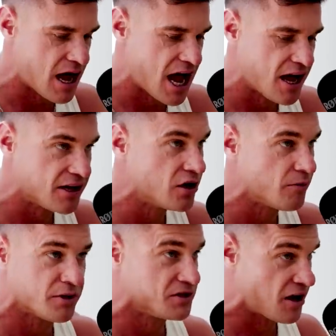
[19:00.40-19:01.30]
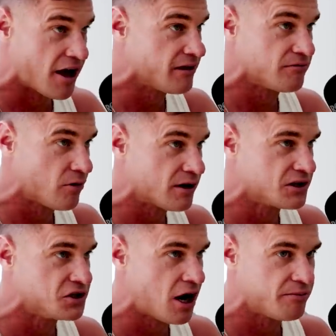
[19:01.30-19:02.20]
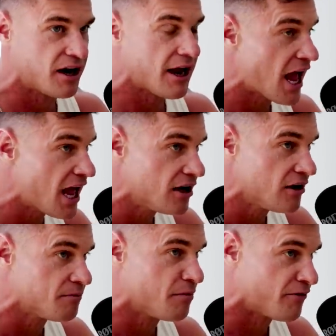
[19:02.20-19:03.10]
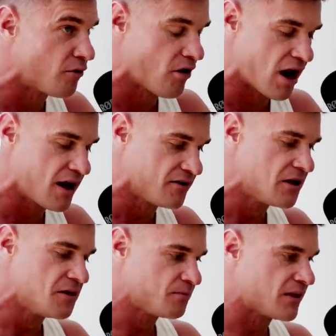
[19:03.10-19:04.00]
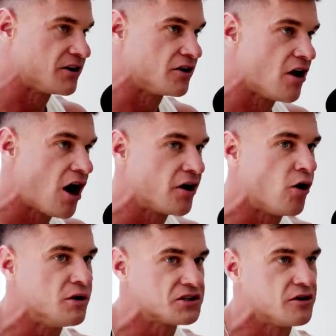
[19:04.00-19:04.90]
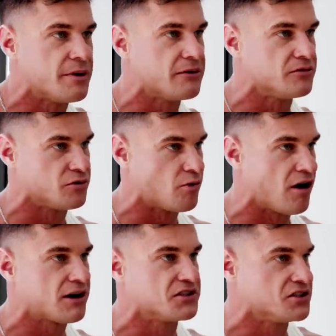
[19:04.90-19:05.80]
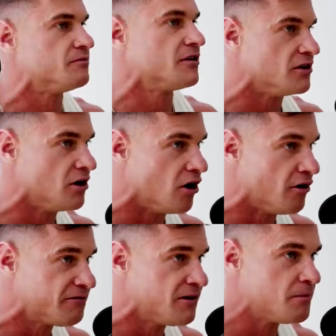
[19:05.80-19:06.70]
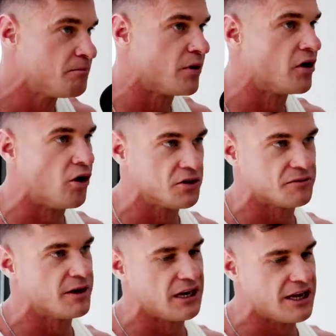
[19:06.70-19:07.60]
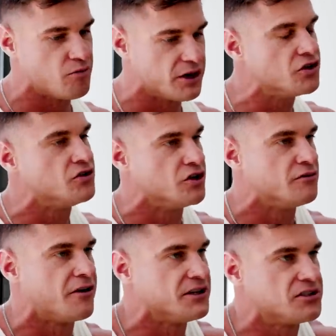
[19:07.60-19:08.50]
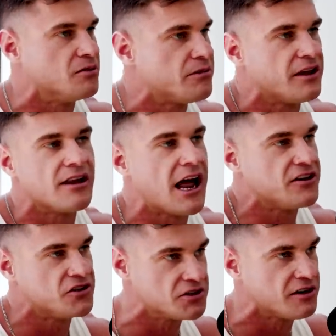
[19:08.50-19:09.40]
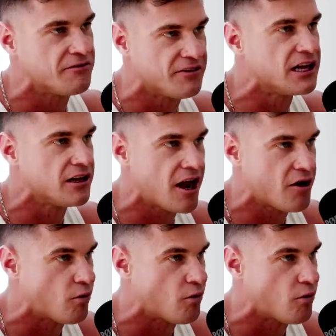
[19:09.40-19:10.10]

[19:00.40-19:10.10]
Uh, you know, because I worked a job that I hated beforehand, that you're not always going to be able to work at something you love. But ultimately, when you do find something that doesn't feel like